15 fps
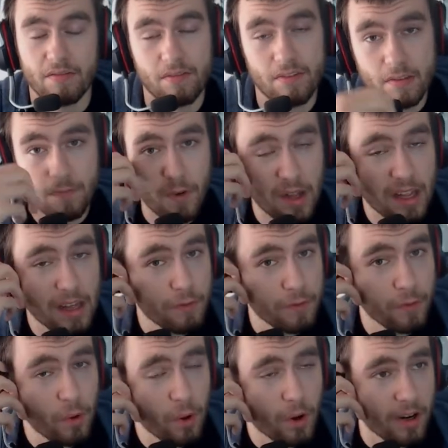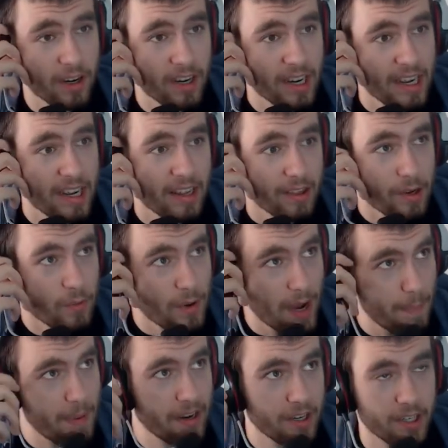Fallout 4, the
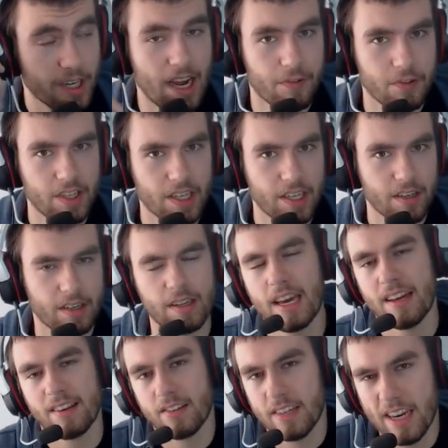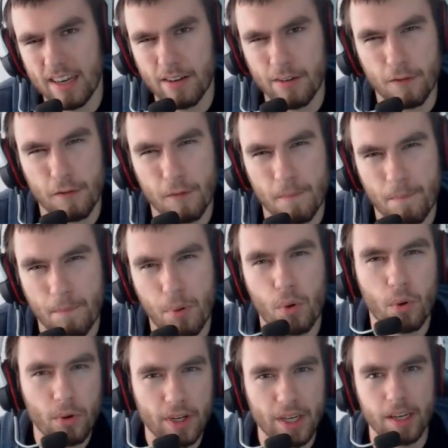weapon crafting, yeah, it's kind of
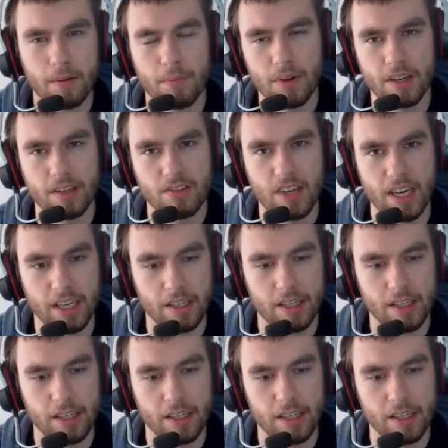boring, but it's like